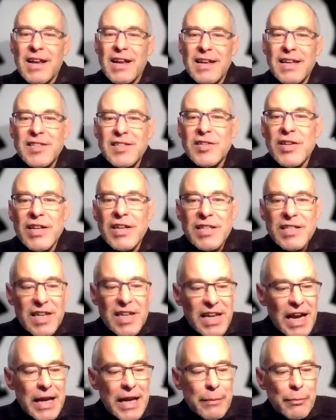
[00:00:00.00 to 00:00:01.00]
Listening
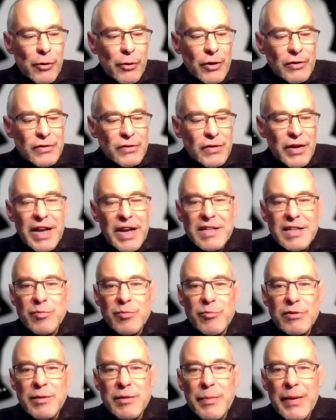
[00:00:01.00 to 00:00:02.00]
to Gabriel's
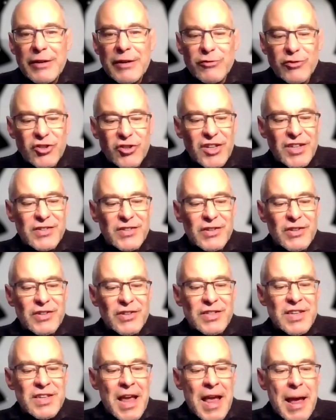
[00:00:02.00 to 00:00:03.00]
announcement about
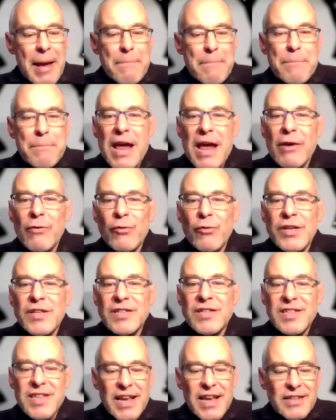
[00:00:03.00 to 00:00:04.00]
Jesus, Mary
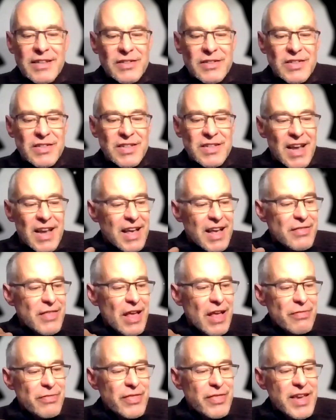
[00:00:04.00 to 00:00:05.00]
sensed
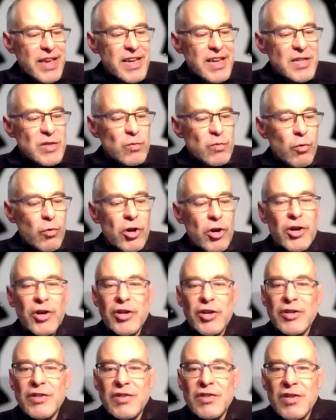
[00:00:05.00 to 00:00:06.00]
that these
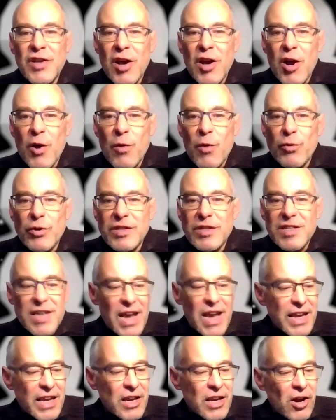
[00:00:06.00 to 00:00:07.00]
words would
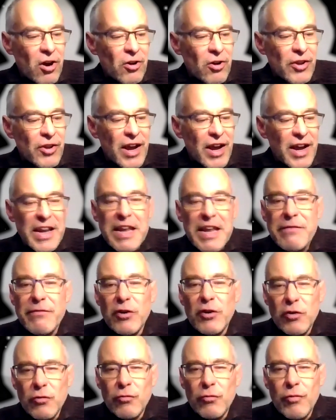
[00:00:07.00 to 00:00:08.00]
take on an
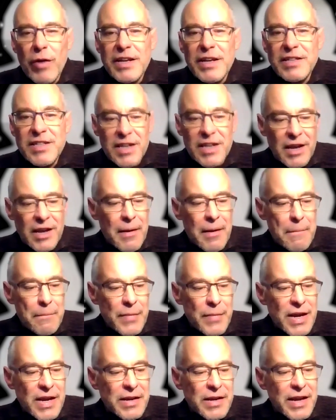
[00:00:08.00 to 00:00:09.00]
even greater
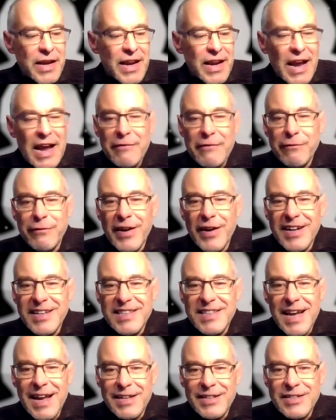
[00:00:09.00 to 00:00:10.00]
meaning and
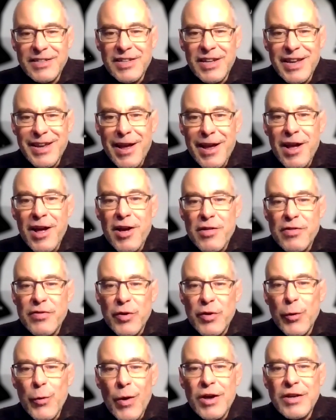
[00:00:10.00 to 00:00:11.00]
vitality
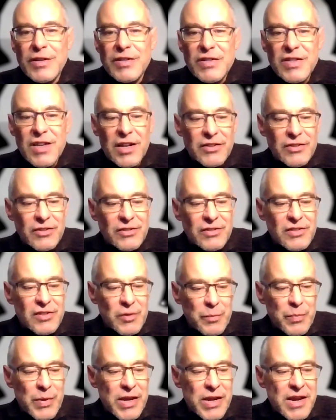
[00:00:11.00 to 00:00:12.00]
through her son
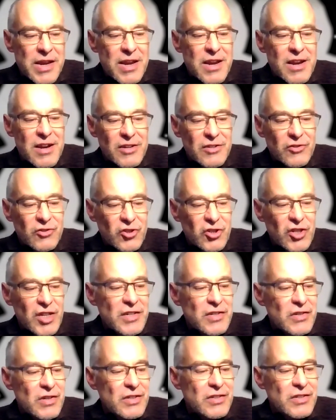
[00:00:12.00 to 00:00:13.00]
to be
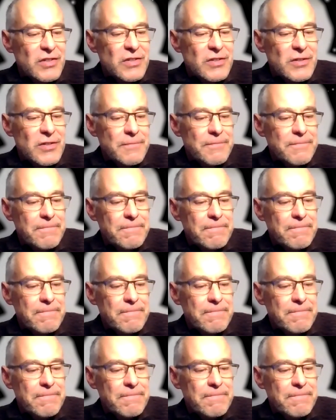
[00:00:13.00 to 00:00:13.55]
Jesus.